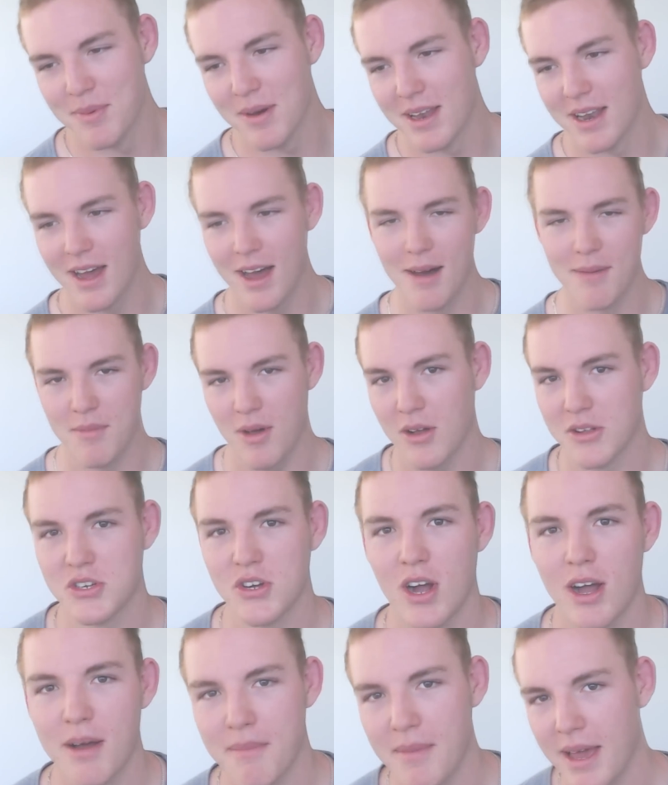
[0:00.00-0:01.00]
But um, I'll
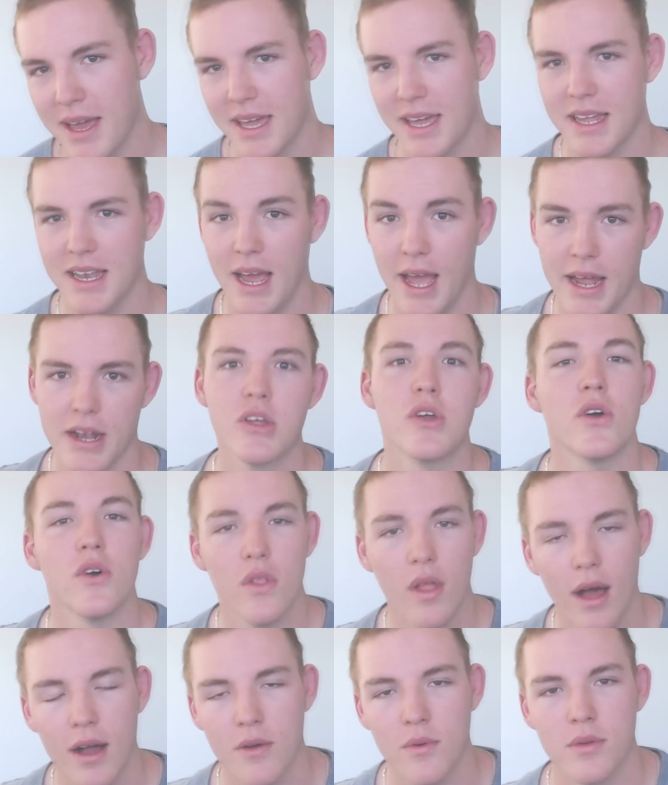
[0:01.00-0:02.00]
try and make it, and
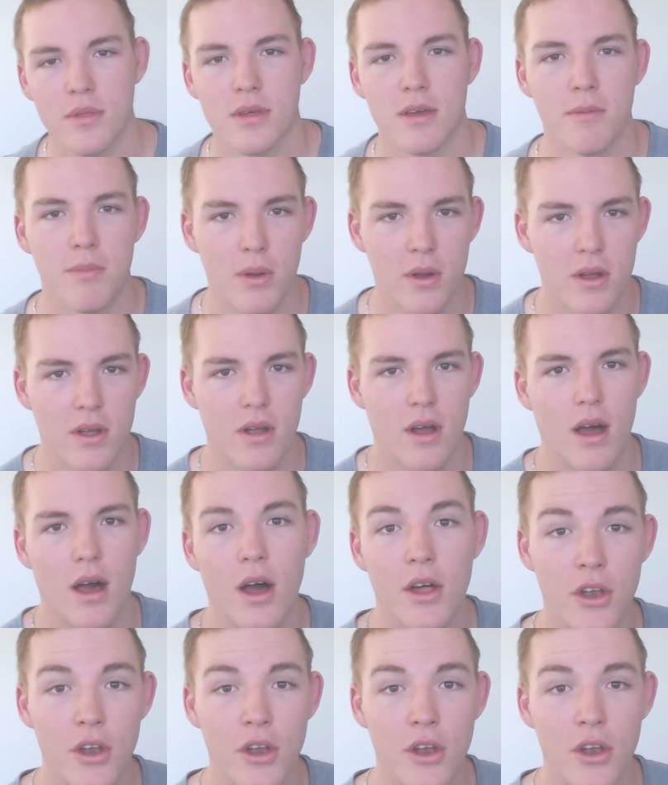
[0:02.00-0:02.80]
good luck with Kapooka.